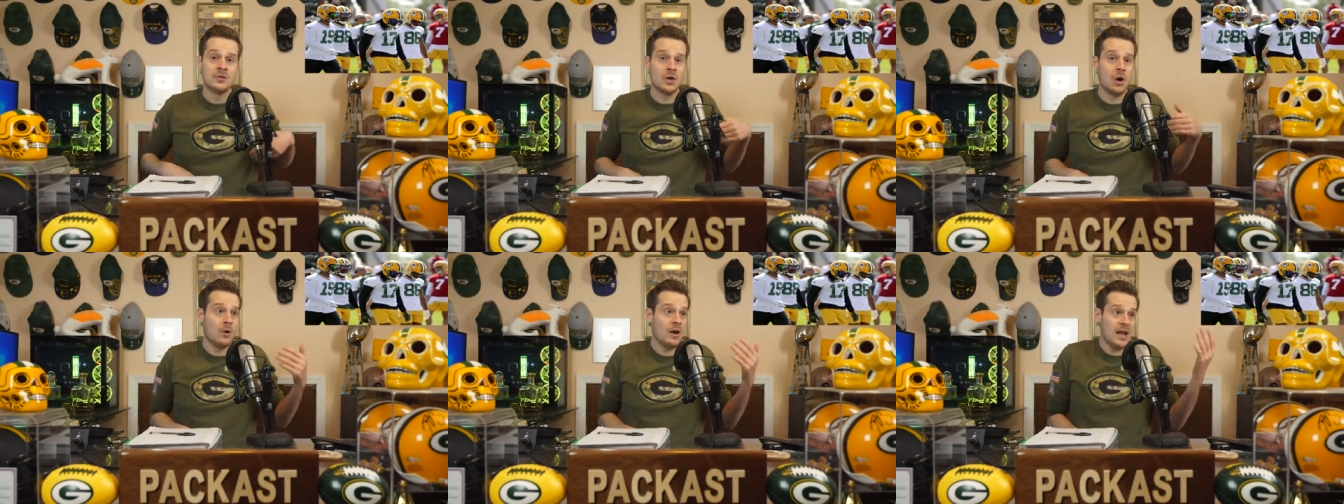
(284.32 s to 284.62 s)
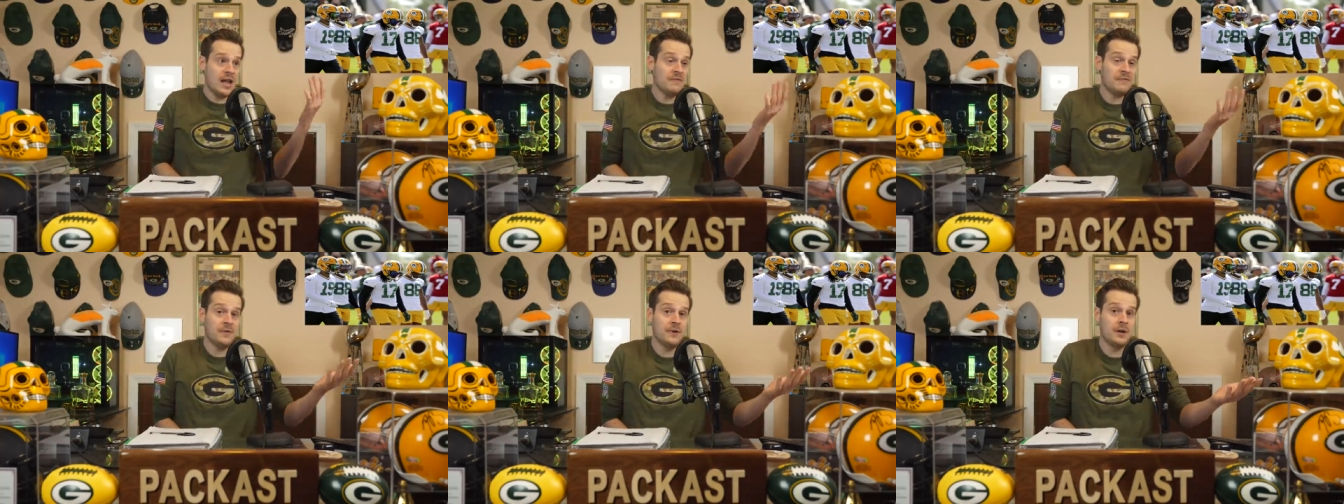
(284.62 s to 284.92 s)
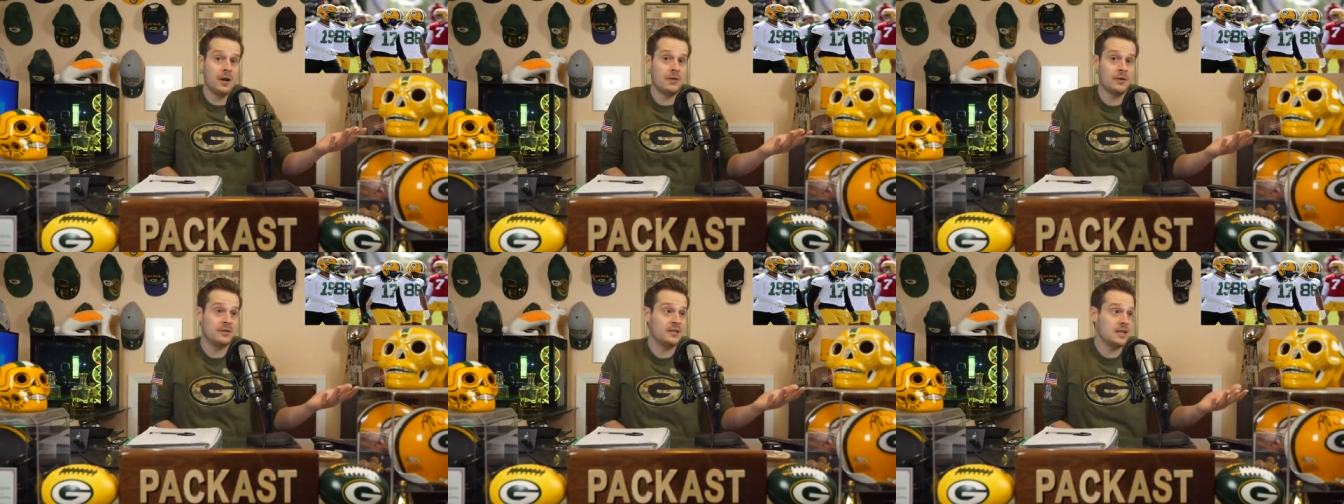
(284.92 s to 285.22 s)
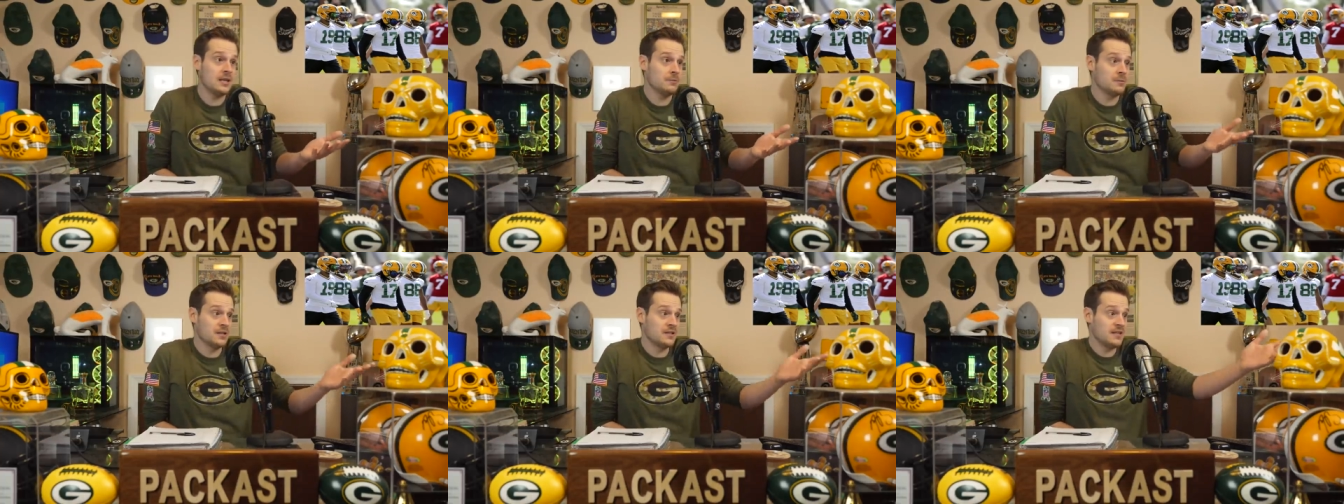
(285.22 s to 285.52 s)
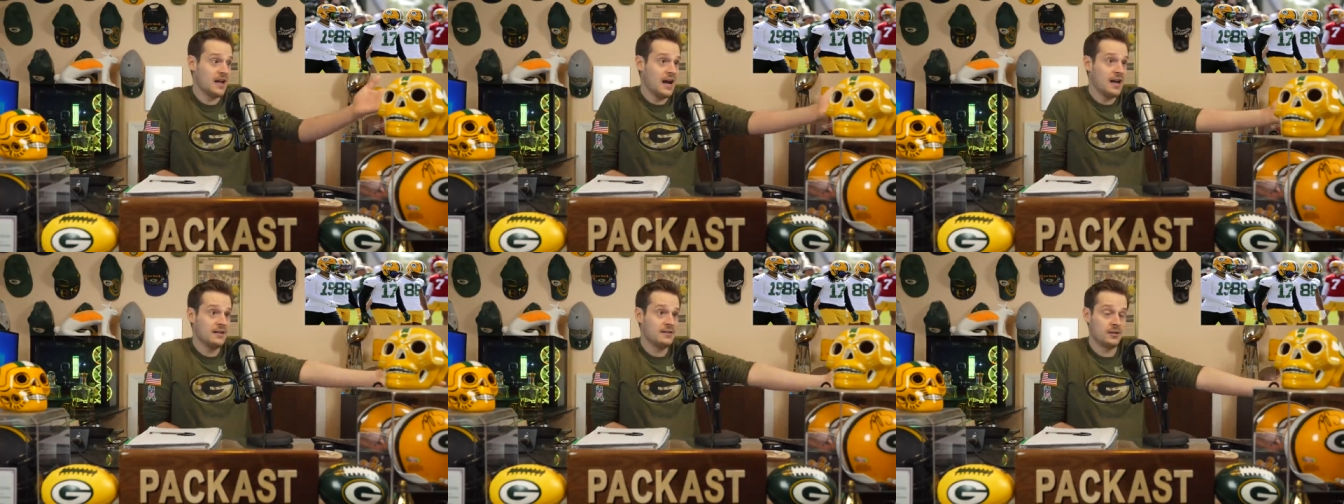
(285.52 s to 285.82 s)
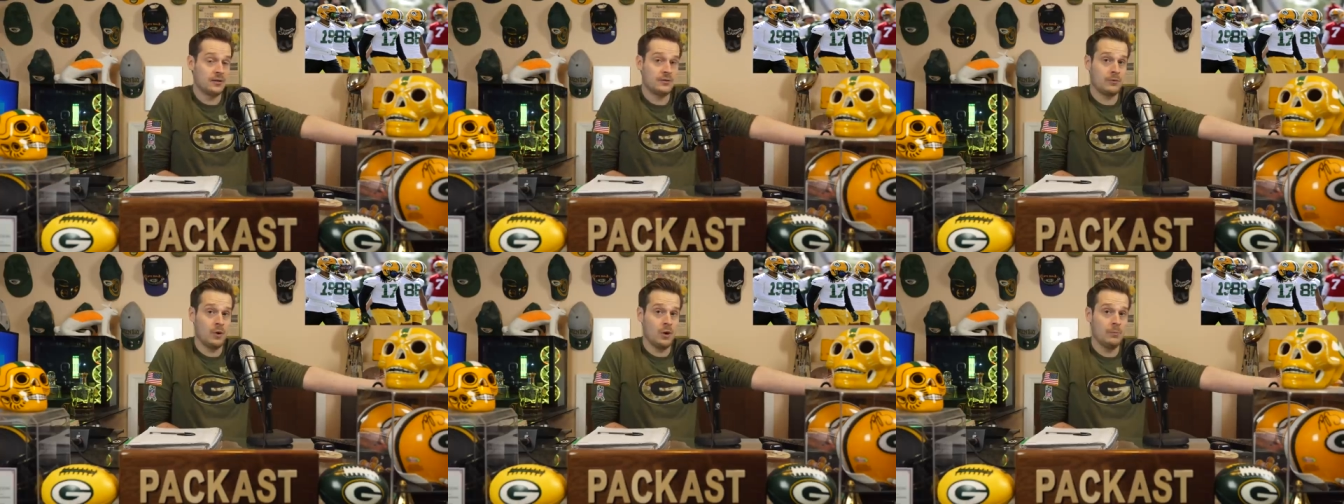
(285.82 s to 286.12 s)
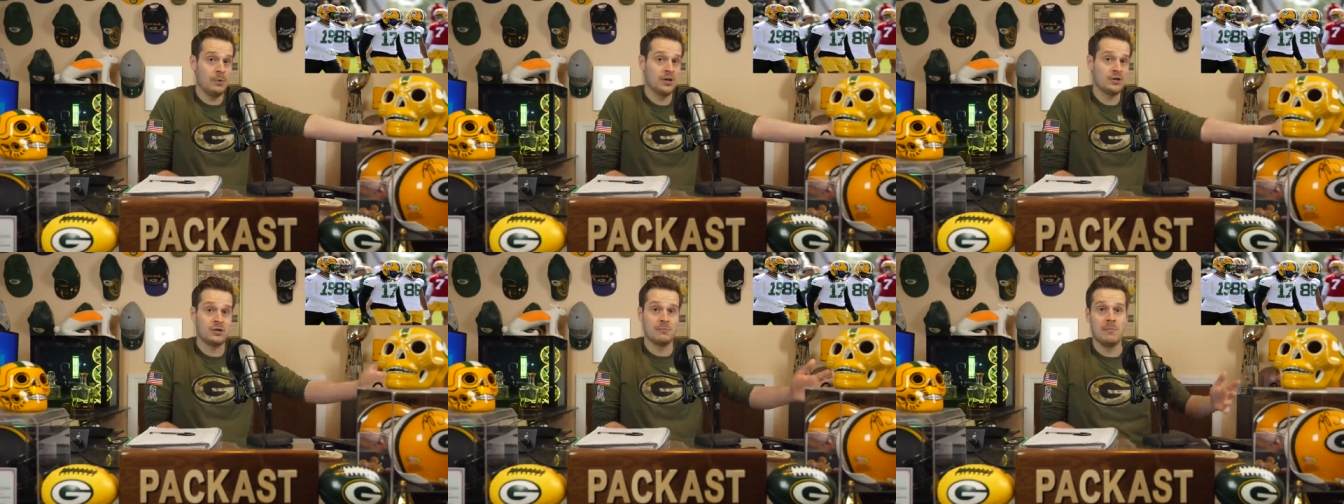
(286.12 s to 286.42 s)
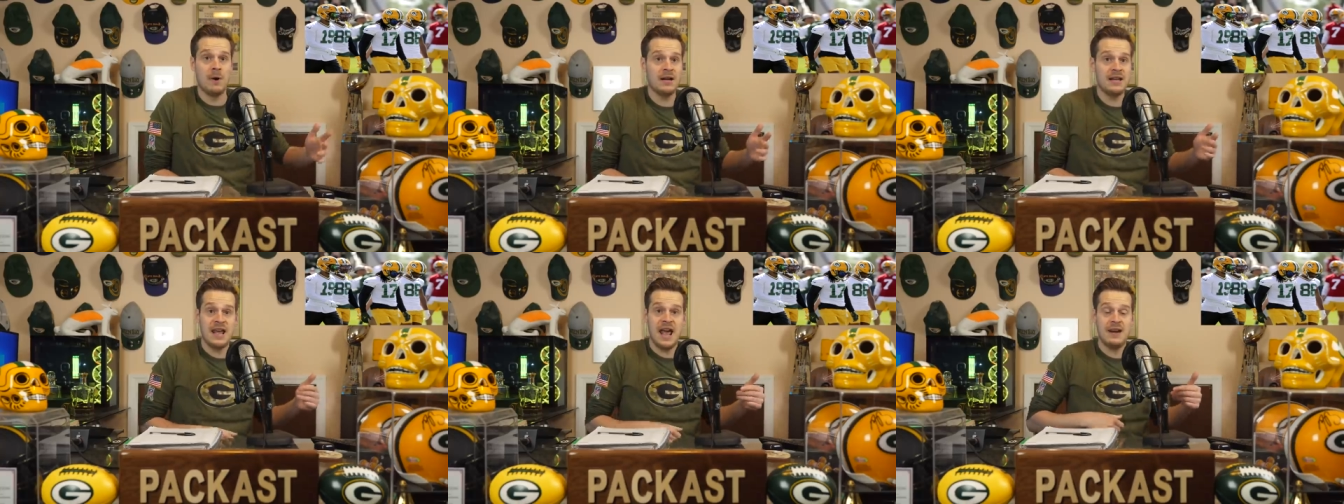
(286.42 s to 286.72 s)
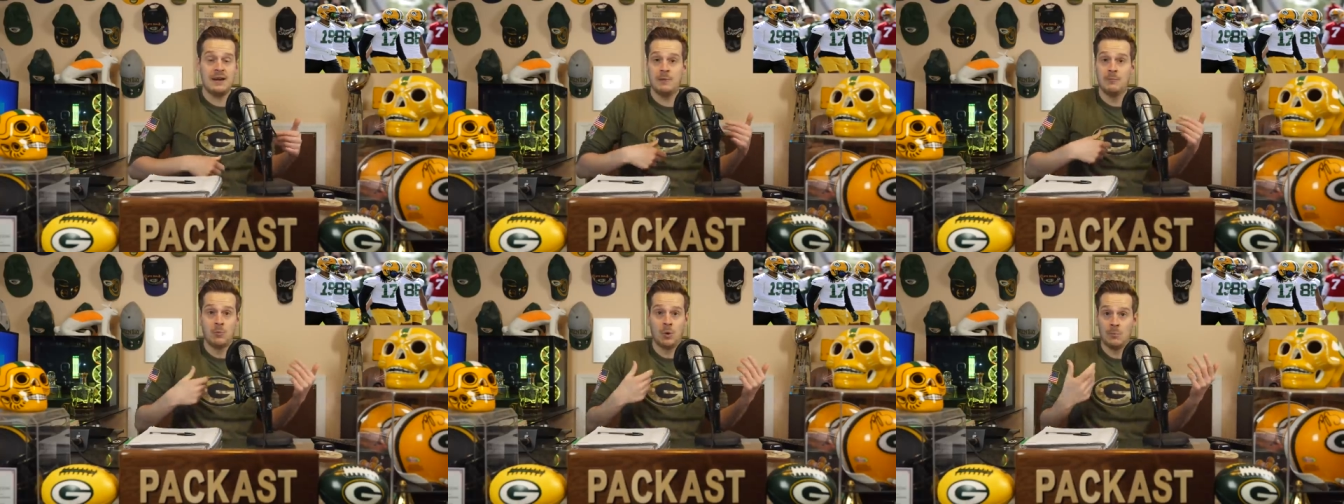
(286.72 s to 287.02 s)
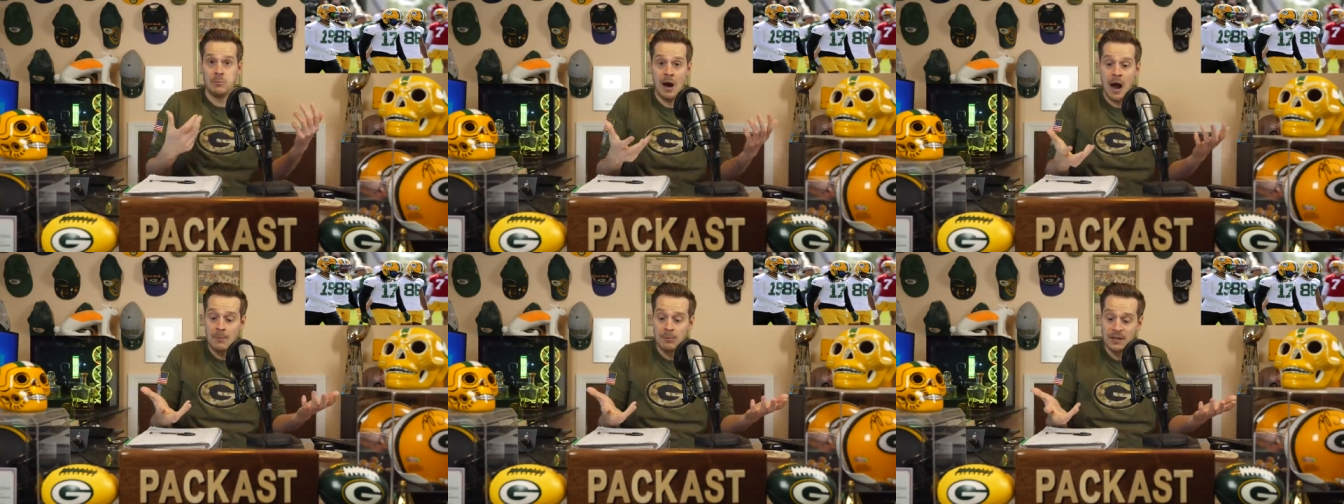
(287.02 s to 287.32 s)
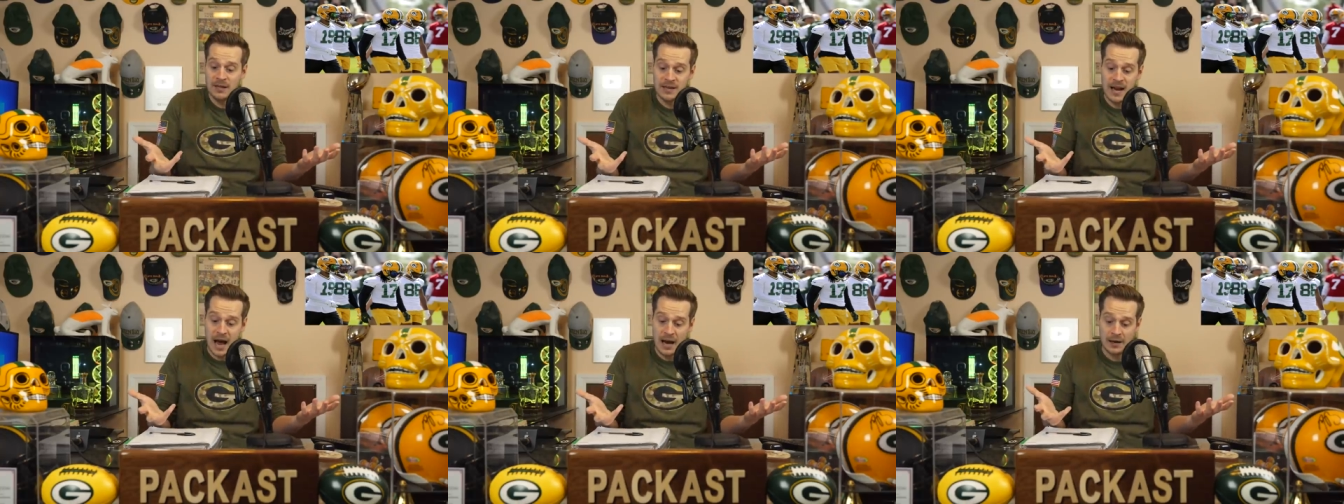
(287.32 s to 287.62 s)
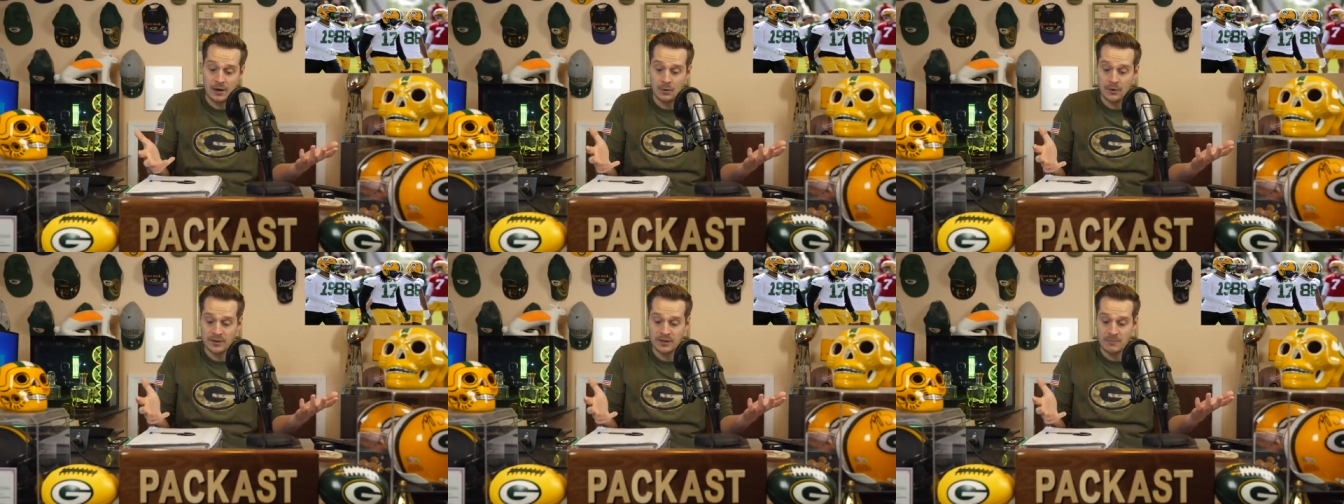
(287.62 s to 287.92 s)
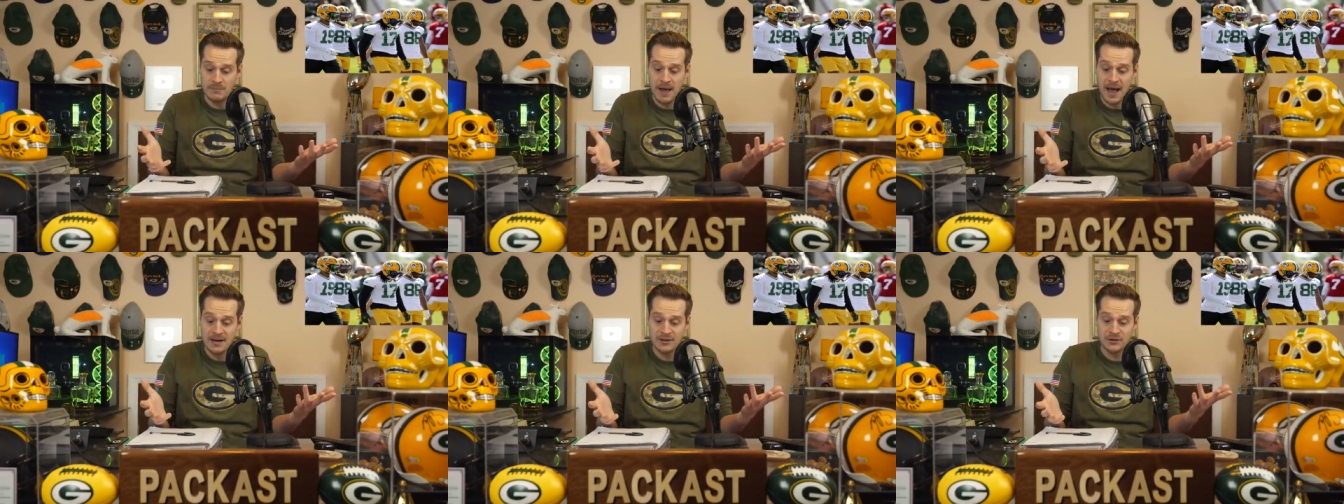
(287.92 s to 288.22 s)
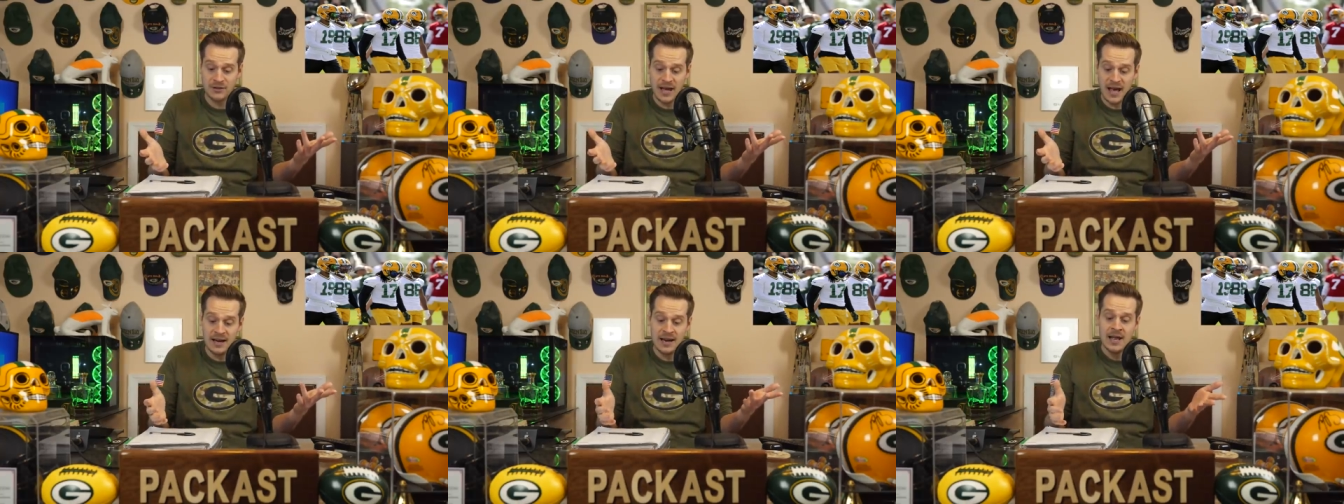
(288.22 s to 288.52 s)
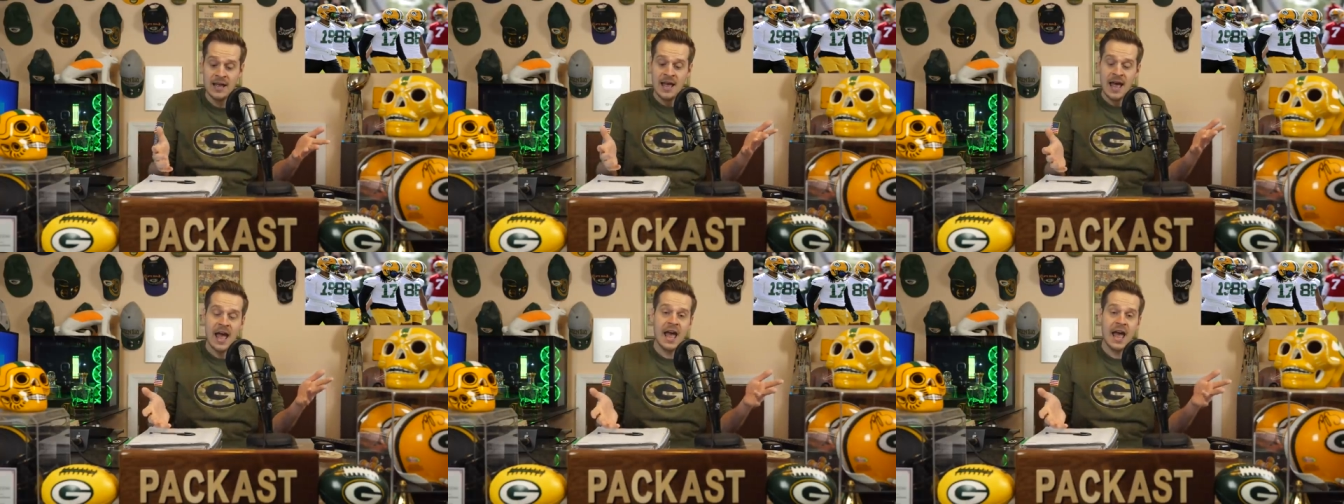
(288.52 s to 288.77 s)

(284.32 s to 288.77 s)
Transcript: So if another team decides to throw a bunch of money at him, we're probably not going to match that.